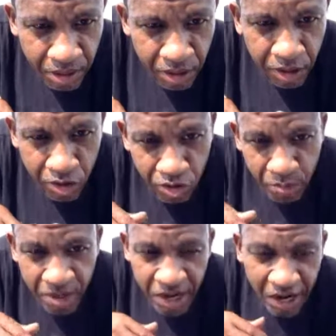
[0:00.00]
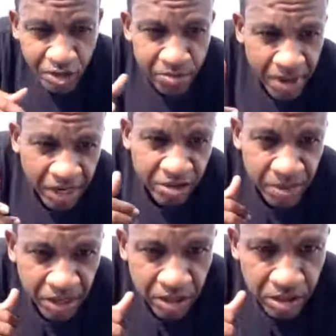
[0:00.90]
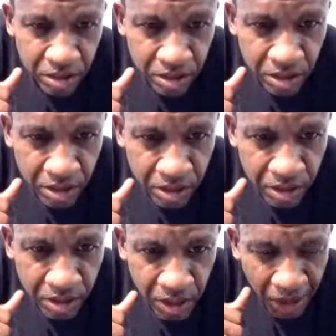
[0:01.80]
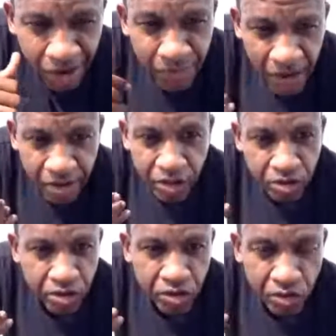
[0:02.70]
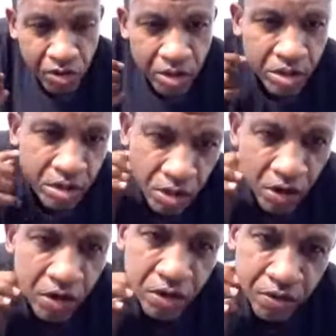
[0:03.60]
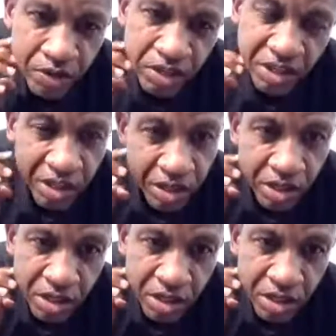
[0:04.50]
The Supernatural Matchmakers. Our parents used to do it all over the city.